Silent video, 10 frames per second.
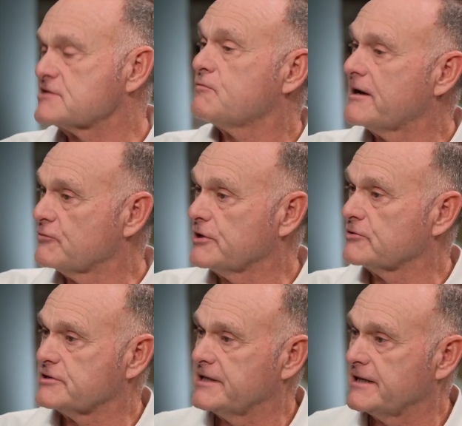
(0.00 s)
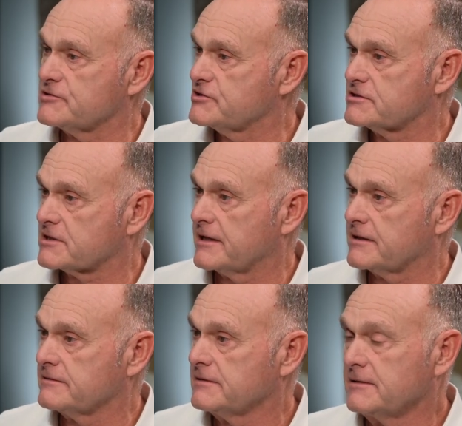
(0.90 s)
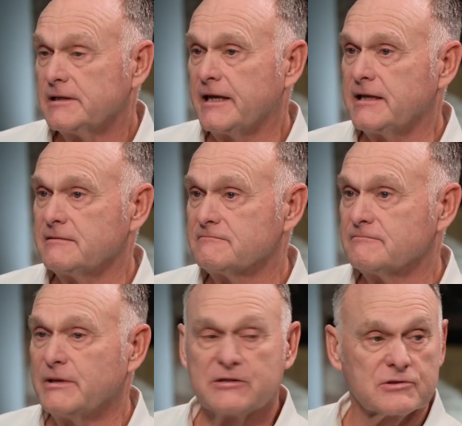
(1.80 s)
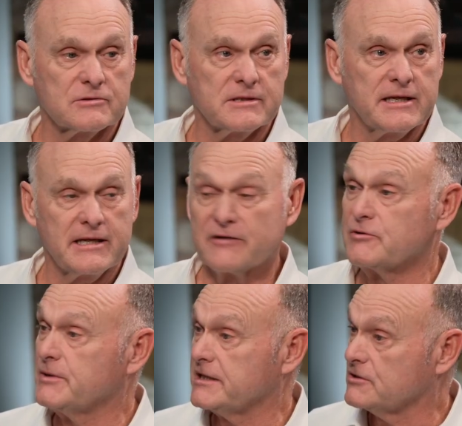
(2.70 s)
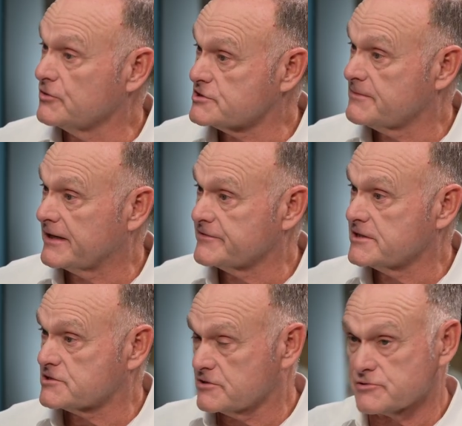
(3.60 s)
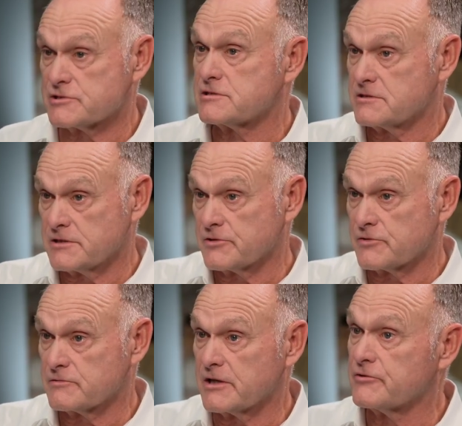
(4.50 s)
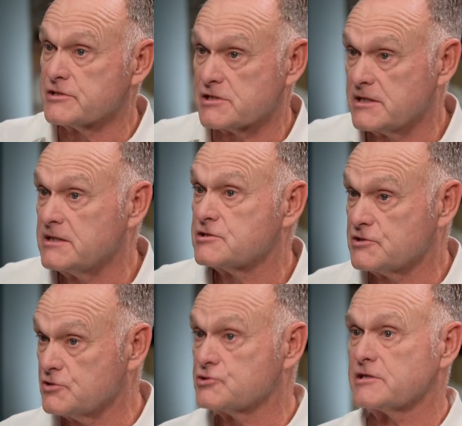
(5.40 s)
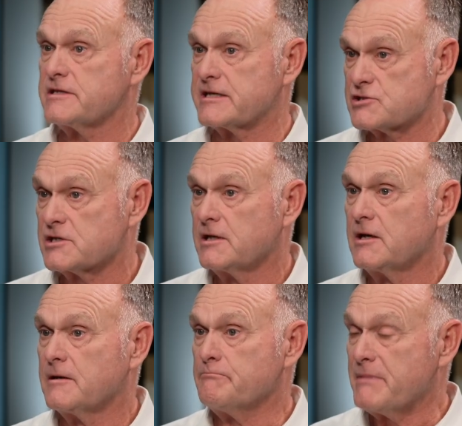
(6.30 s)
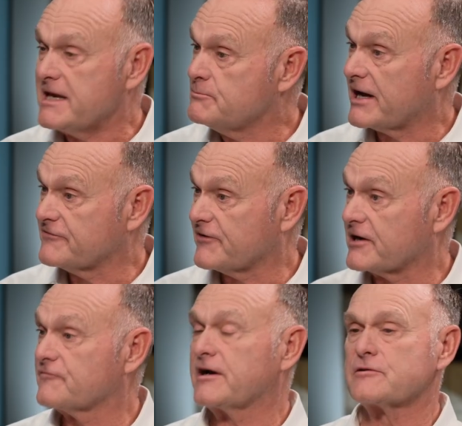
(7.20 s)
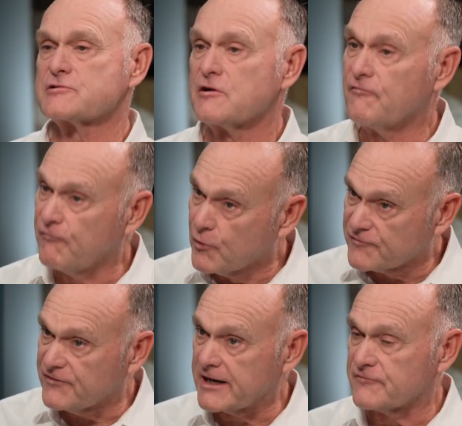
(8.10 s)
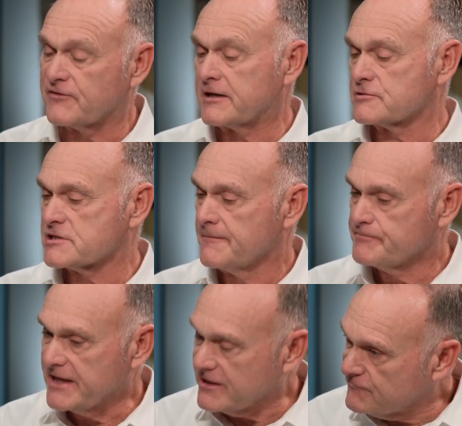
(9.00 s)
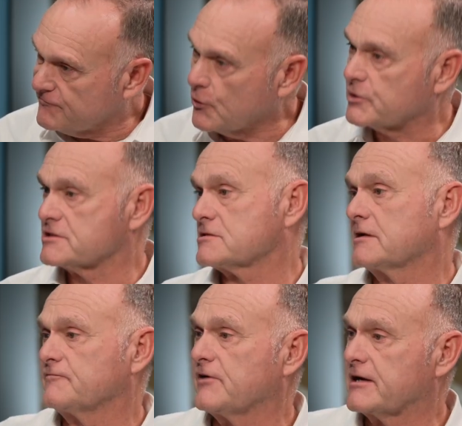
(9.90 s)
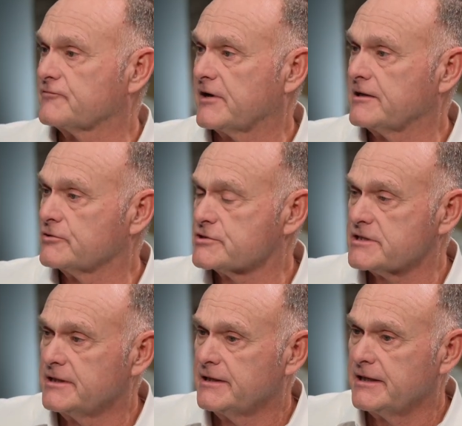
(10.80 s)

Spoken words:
why we're here today, is just kind of, hey, make sure that everybody knows about this. There is an institution that's made by firefighters for firefighters and focused on firefighters.